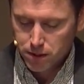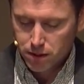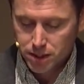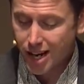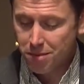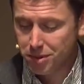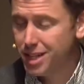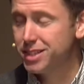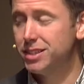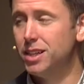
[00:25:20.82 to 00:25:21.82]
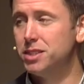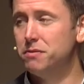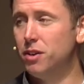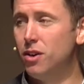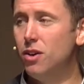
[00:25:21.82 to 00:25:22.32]
The top blessing doesn't
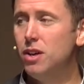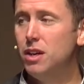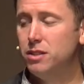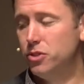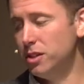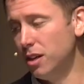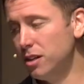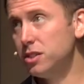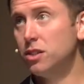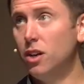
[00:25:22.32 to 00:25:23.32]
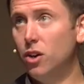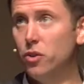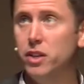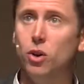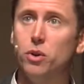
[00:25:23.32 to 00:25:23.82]
fall to the youngest or
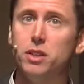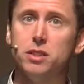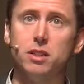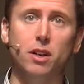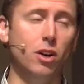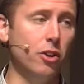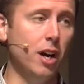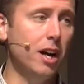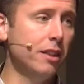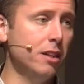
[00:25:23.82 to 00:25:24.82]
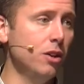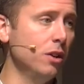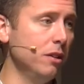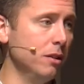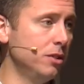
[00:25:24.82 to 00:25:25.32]
the oldest or not
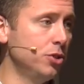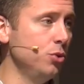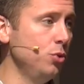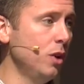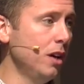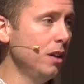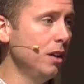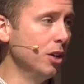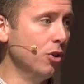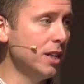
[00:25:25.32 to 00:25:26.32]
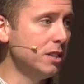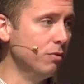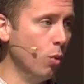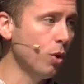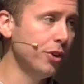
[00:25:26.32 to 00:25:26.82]
the two aggressive
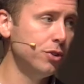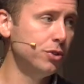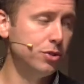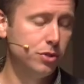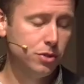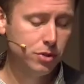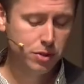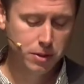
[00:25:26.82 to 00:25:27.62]
warriors.